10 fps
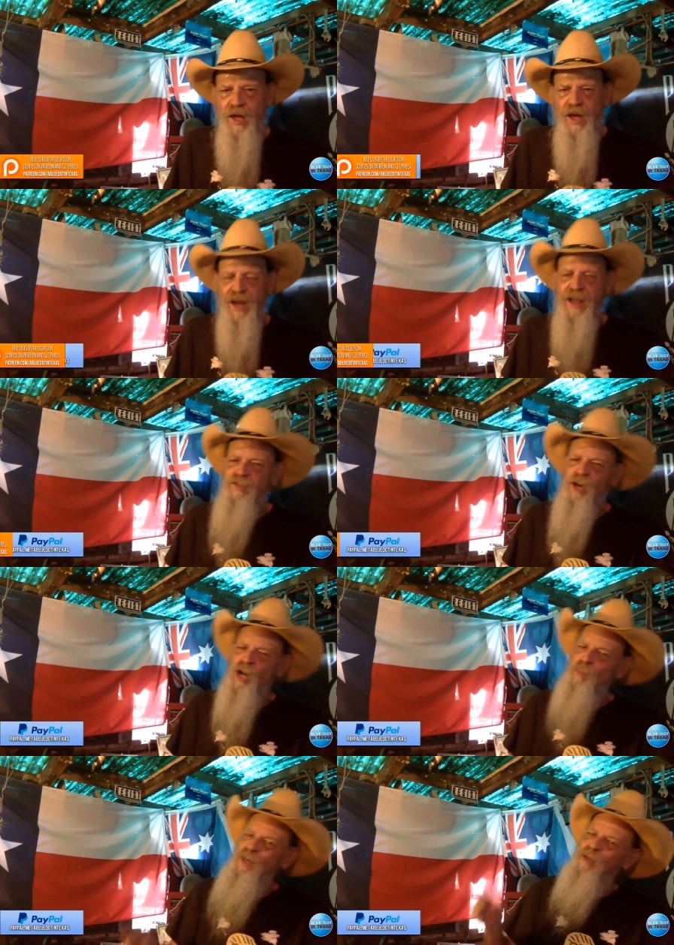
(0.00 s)
And it's
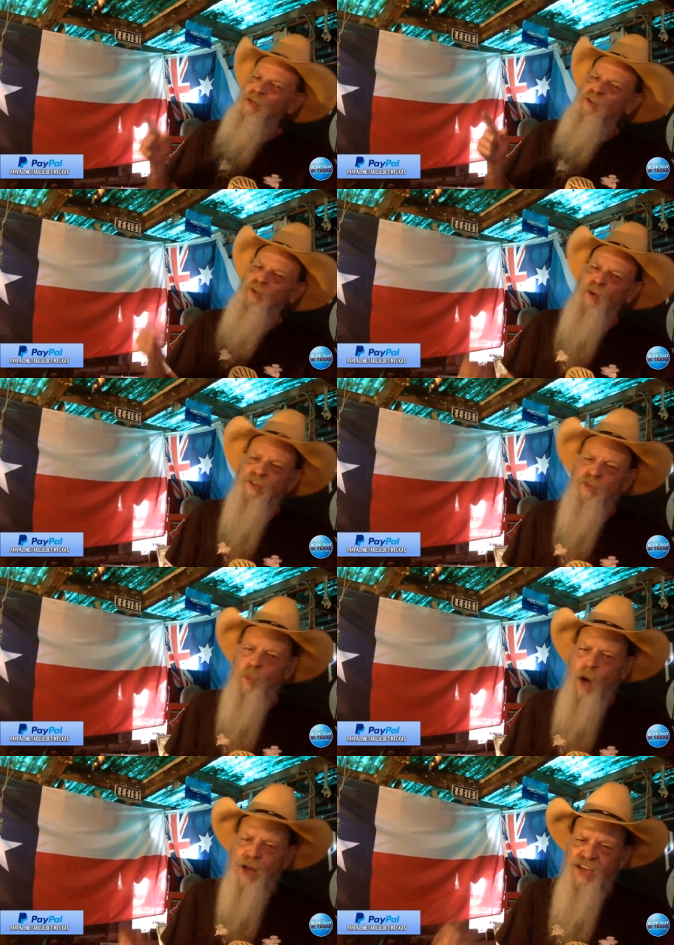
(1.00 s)
going to be a disgrace to
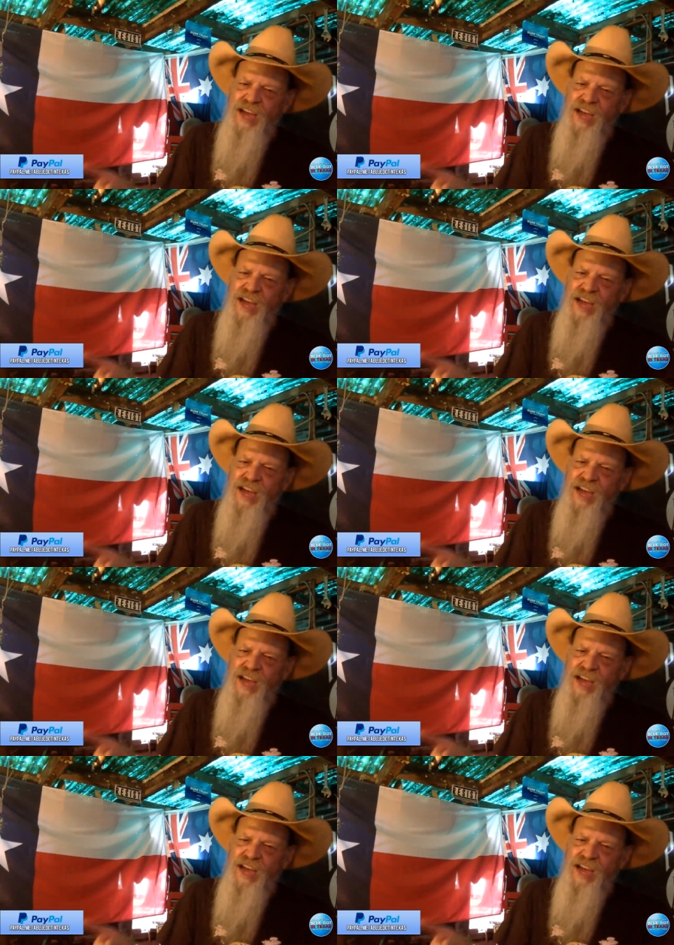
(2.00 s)
watch